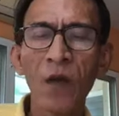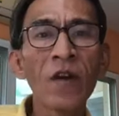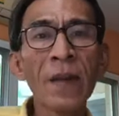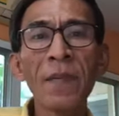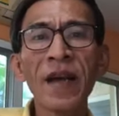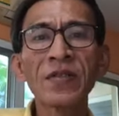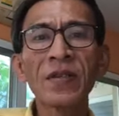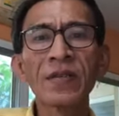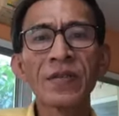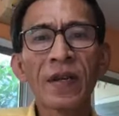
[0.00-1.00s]
Our
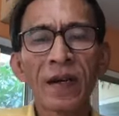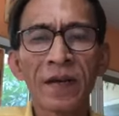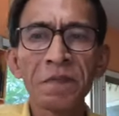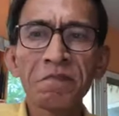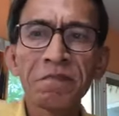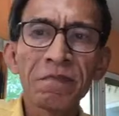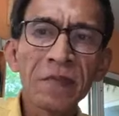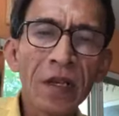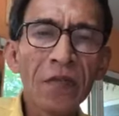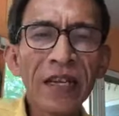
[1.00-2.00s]
ambassadors
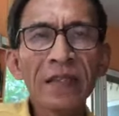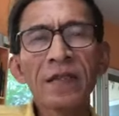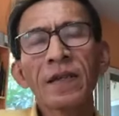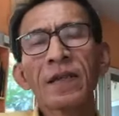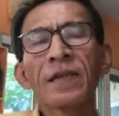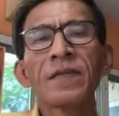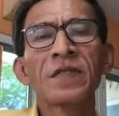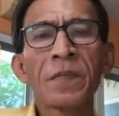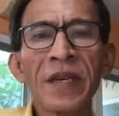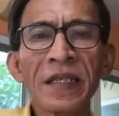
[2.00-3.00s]
greet
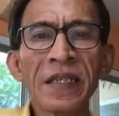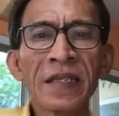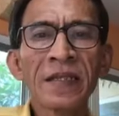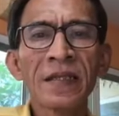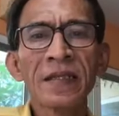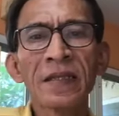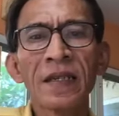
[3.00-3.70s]
the meeting